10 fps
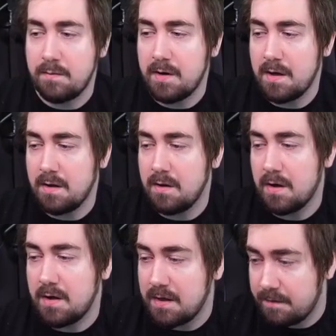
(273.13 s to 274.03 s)
going to log
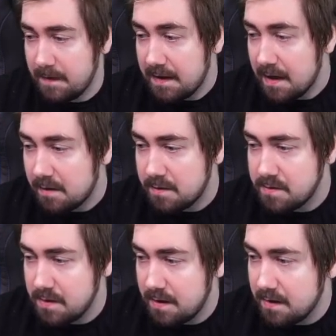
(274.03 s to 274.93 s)
on a different character
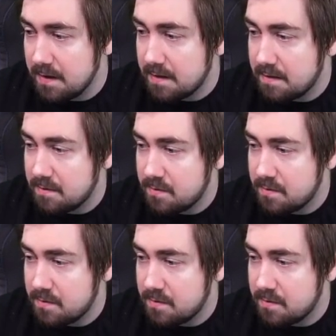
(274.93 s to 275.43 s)
so I can, like,